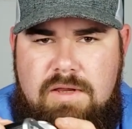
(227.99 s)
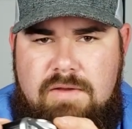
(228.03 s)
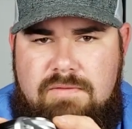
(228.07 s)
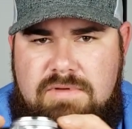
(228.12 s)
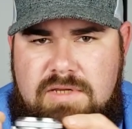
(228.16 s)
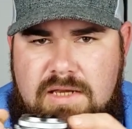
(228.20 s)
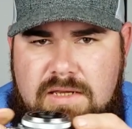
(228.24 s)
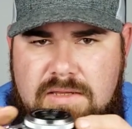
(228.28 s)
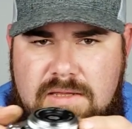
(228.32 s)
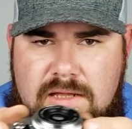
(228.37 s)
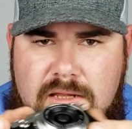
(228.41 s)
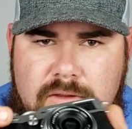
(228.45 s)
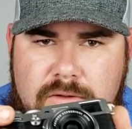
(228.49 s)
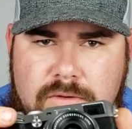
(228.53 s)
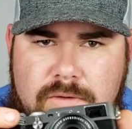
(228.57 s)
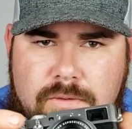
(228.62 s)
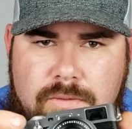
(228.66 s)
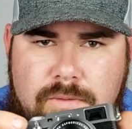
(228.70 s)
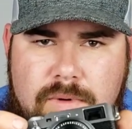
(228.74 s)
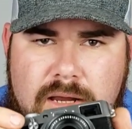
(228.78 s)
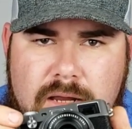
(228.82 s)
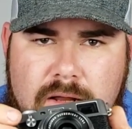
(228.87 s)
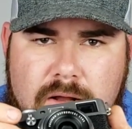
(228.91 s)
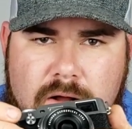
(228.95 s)
you have to take that little
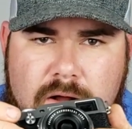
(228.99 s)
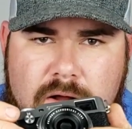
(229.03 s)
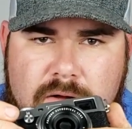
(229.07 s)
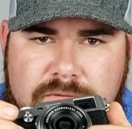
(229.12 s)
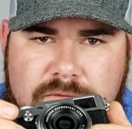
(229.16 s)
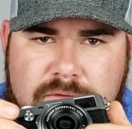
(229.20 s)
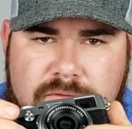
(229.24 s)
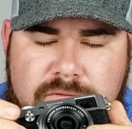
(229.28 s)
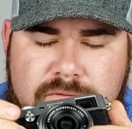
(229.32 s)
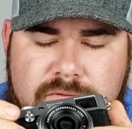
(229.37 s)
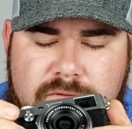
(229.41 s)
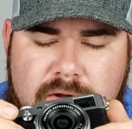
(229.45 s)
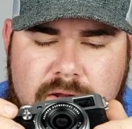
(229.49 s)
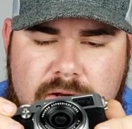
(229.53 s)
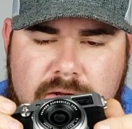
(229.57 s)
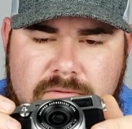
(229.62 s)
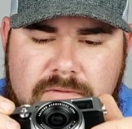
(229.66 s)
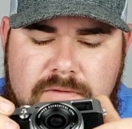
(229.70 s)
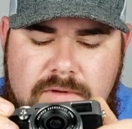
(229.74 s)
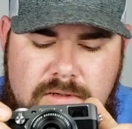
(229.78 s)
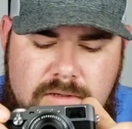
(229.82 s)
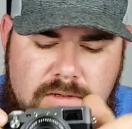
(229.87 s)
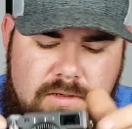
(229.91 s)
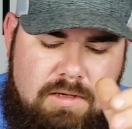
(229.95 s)
ring off the front
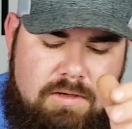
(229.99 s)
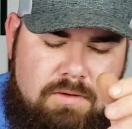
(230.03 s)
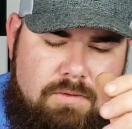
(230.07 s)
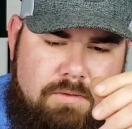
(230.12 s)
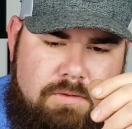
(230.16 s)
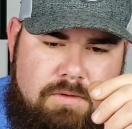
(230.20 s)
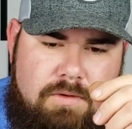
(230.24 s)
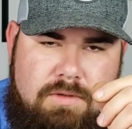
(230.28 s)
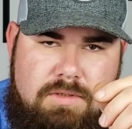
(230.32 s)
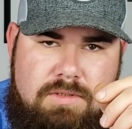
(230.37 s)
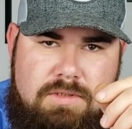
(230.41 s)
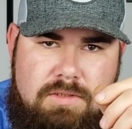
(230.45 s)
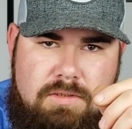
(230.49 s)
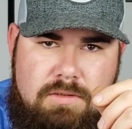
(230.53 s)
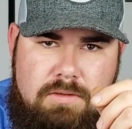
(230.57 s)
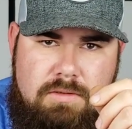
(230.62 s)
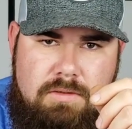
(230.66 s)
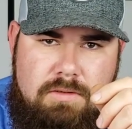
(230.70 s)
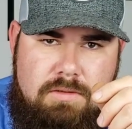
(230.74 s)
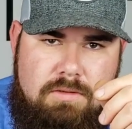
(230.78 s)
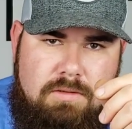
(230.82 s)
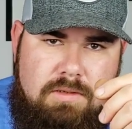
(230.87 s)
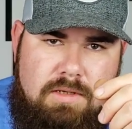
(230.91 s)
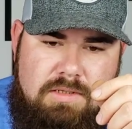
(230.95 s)
of it in order
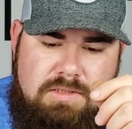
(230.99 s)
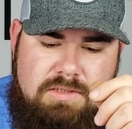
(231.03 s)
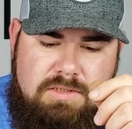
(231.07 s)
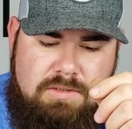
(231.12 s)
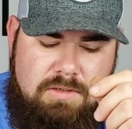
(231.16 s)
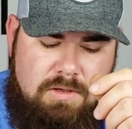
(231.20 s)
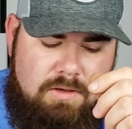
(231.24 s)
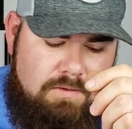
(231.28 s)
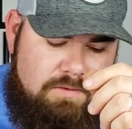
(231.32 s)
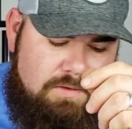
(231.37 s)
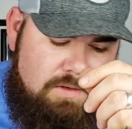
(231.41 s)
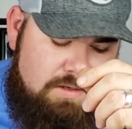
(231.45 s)
to install